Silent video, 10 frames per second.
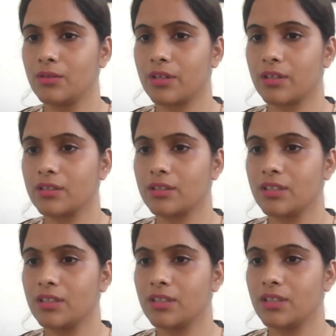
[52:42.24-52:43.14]
Okay.
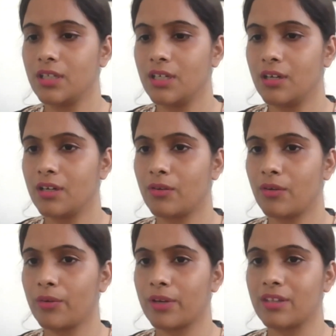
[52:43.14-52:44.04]

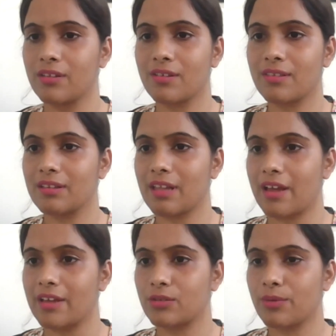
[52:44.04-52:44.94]
Okay, this is the
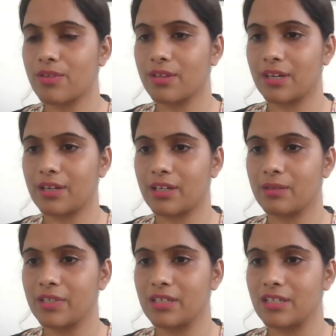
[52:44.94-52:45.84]
last question that
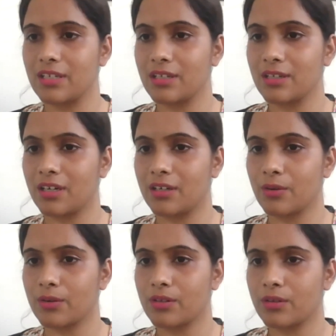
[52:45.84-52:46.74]
I'll be taking.
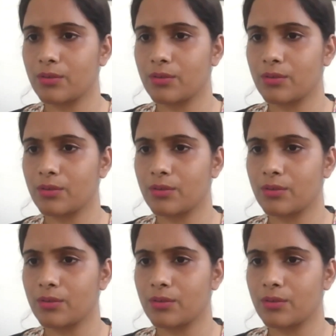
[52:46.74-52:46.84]
Dr.